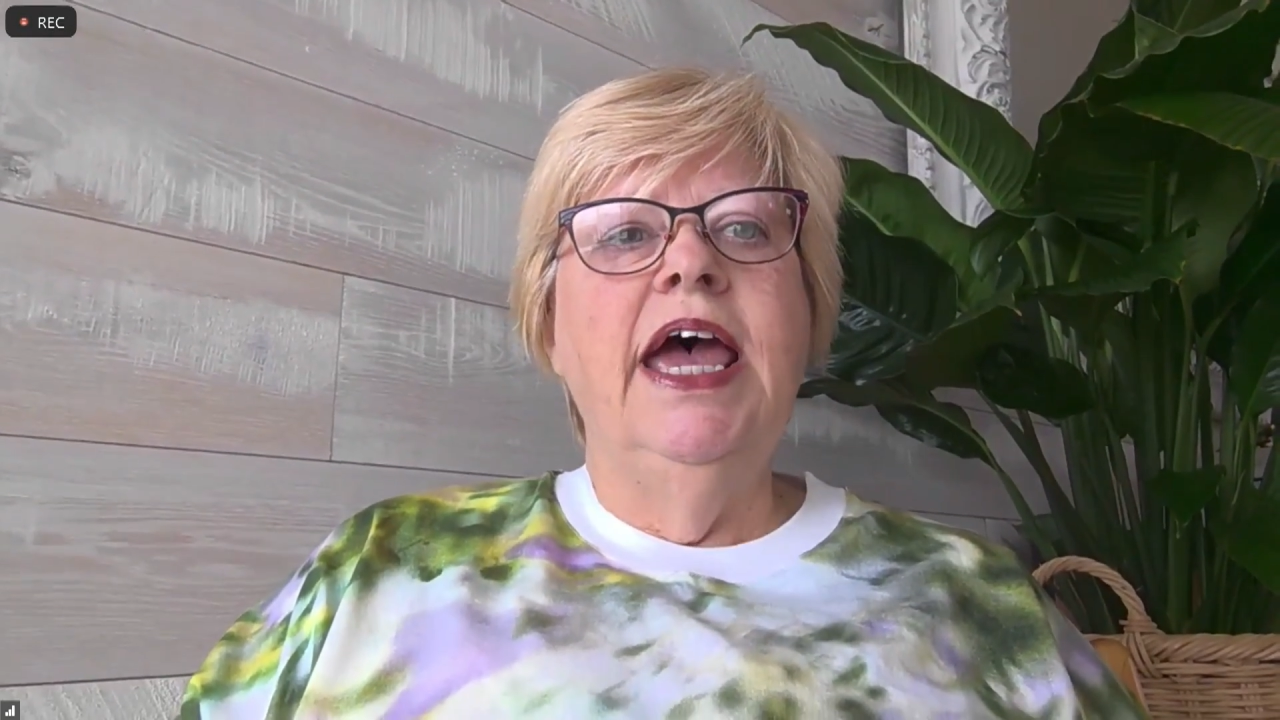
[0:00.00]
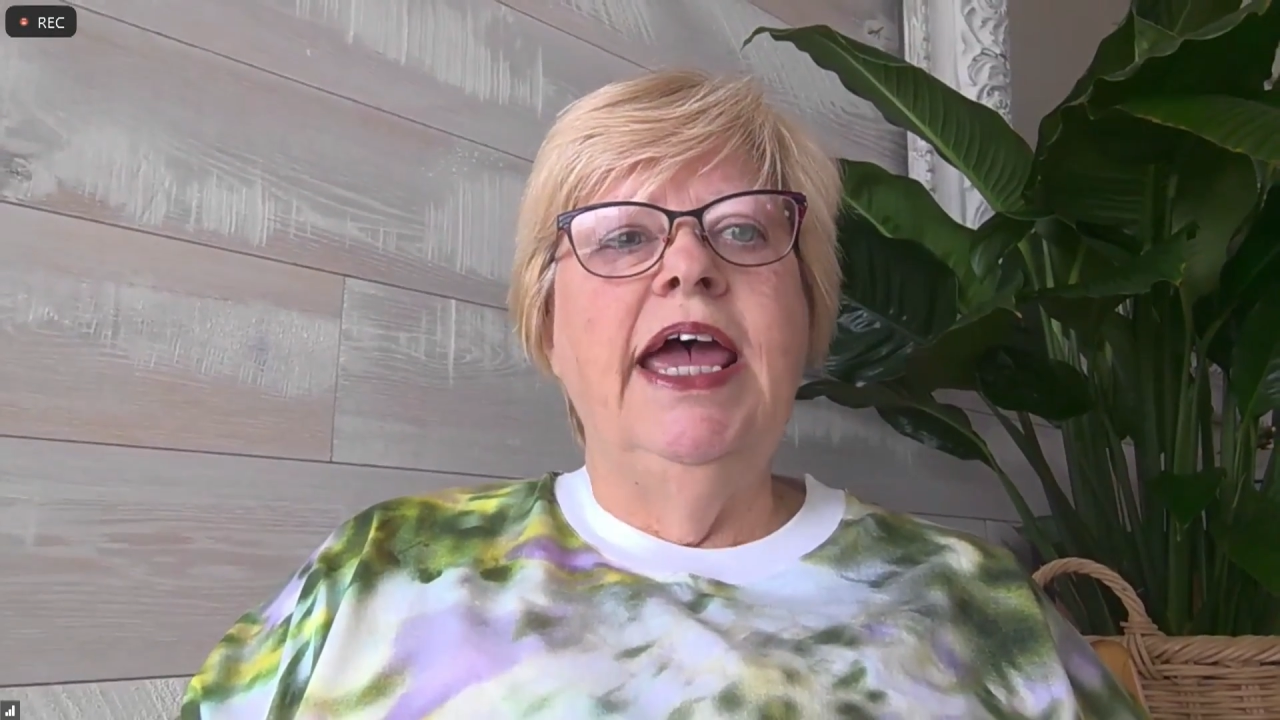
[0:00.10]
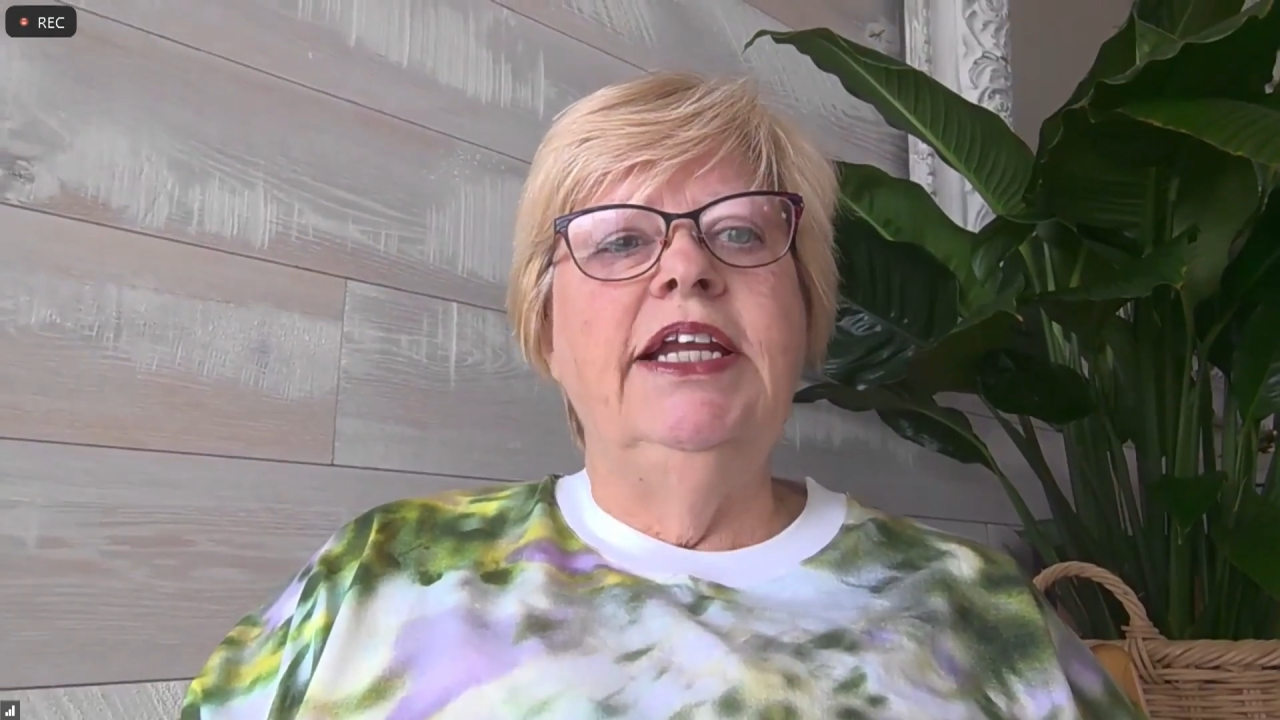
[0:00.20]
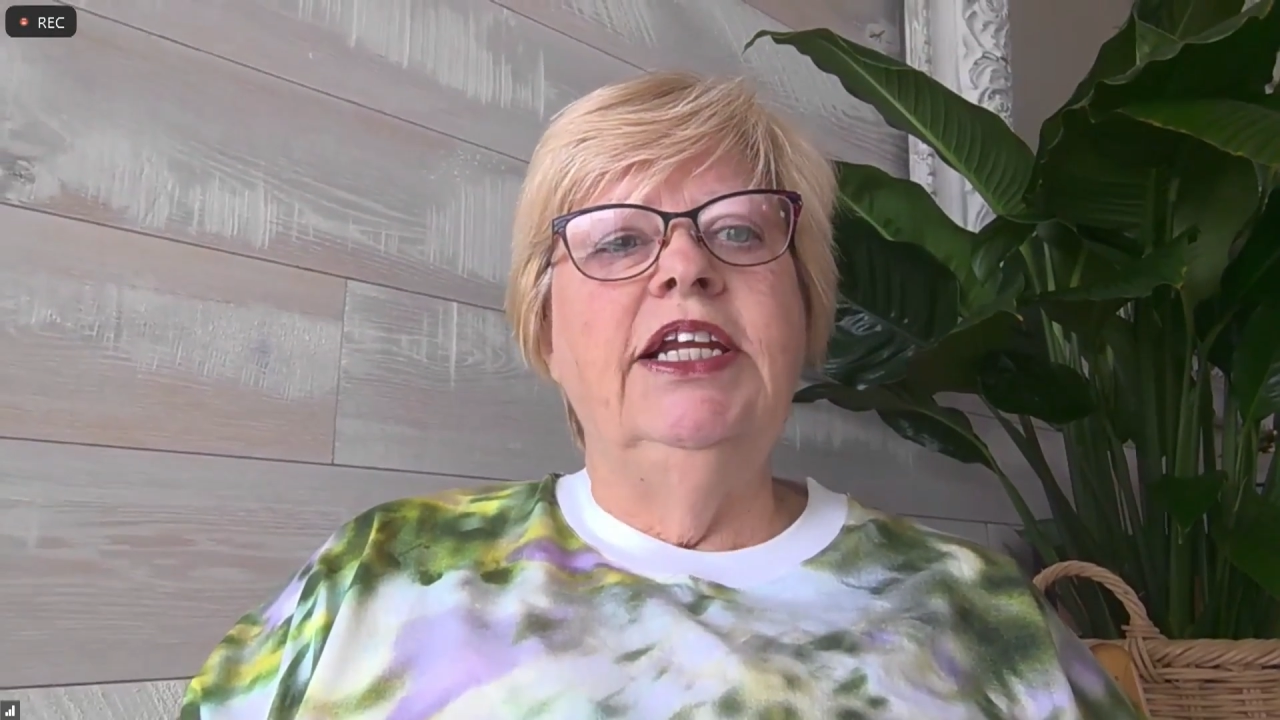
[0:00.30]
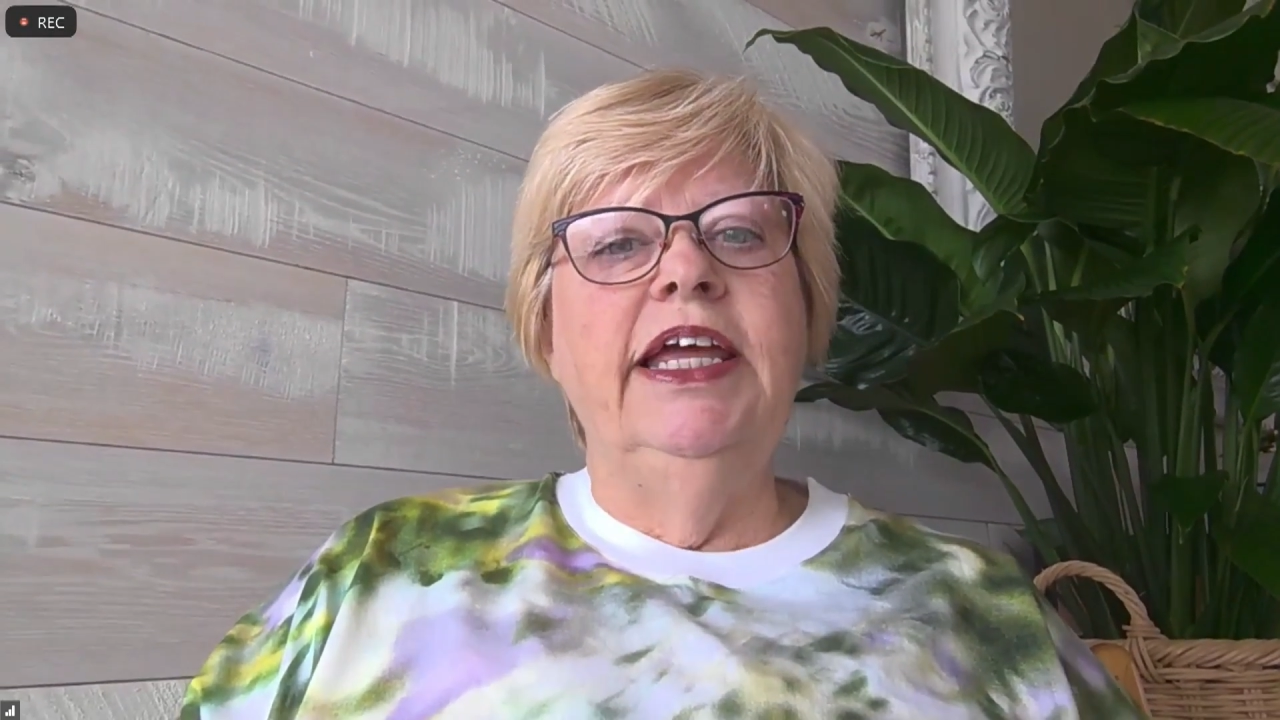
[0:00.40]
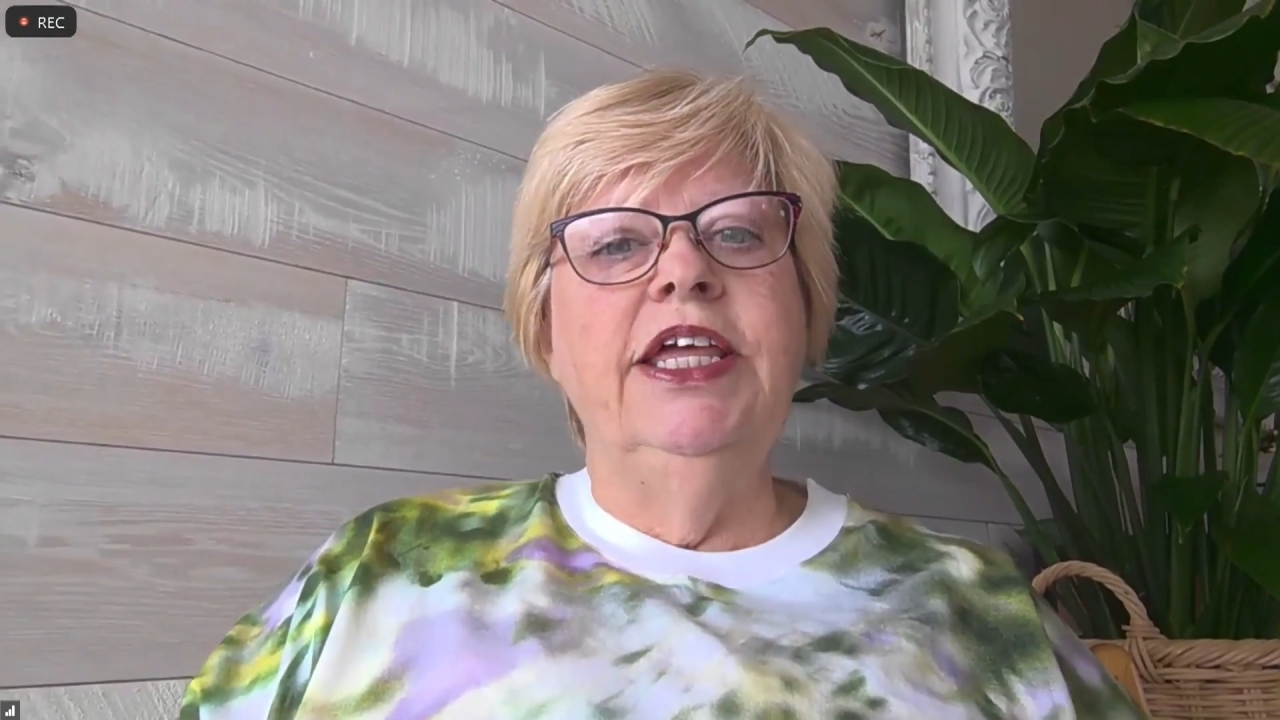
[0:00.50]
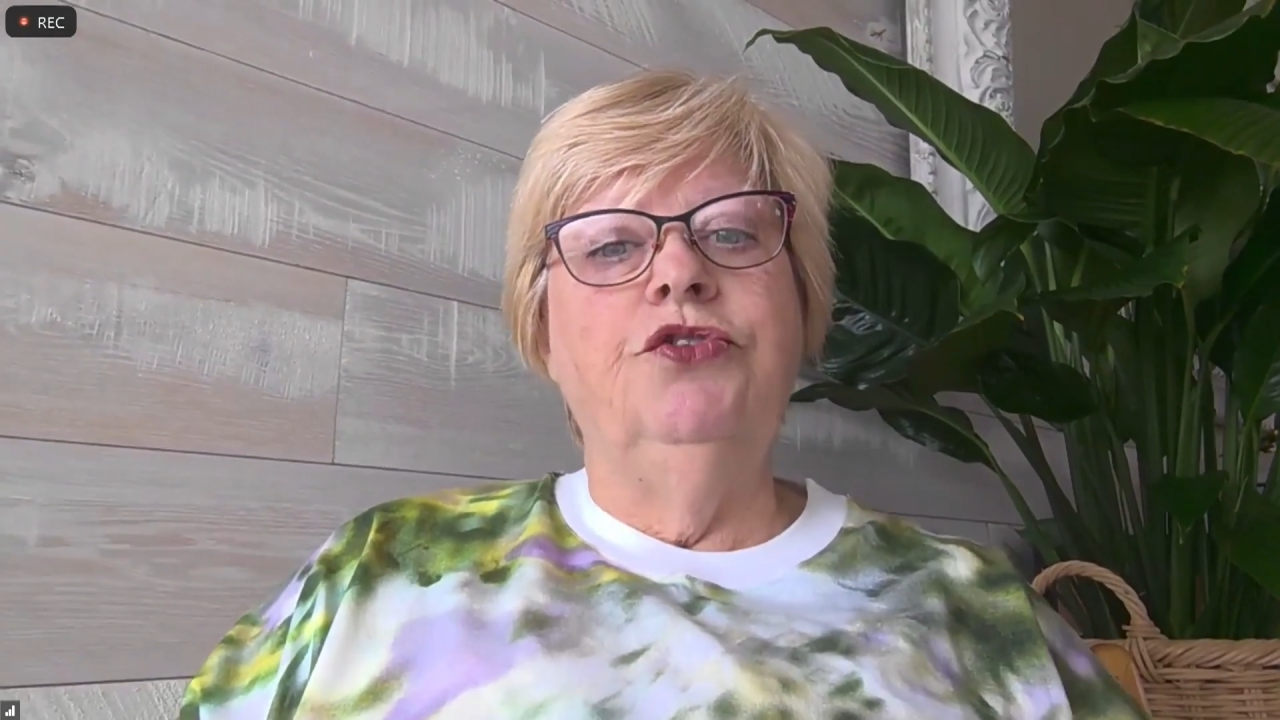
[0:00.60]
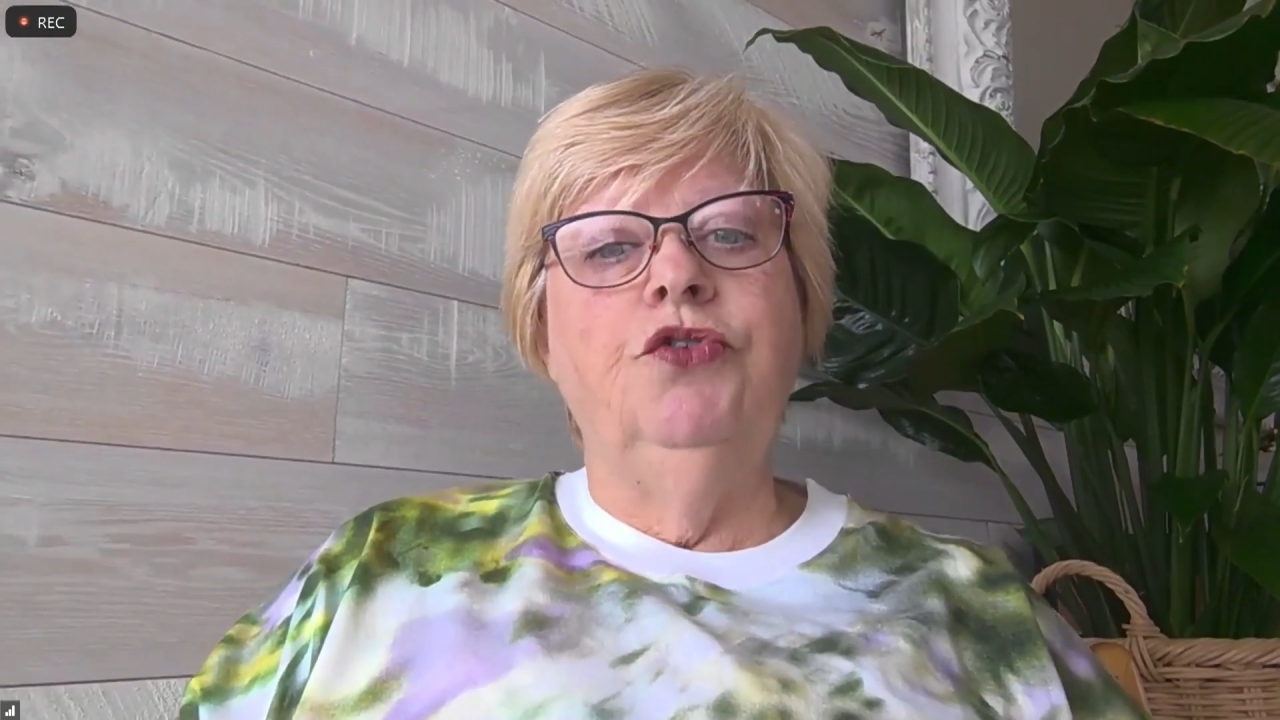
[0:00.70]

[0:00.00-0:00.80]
and link